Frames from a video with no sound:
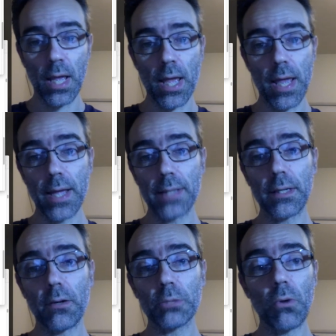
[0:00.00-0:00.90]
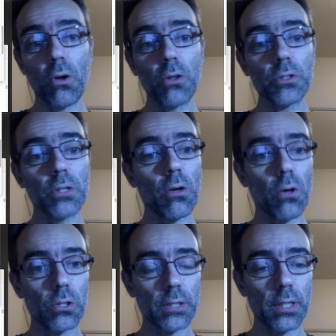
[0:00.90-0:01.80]
and the cosmological
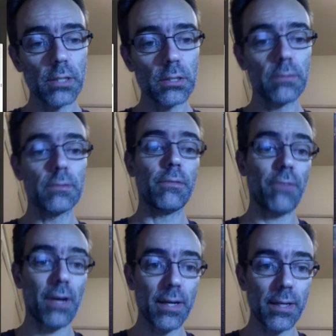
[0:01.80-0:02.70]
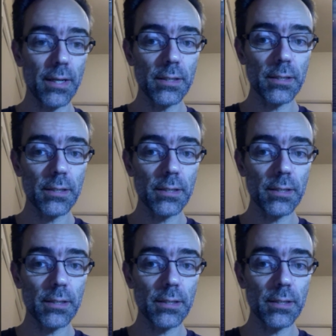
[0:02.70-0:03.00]
constant defined,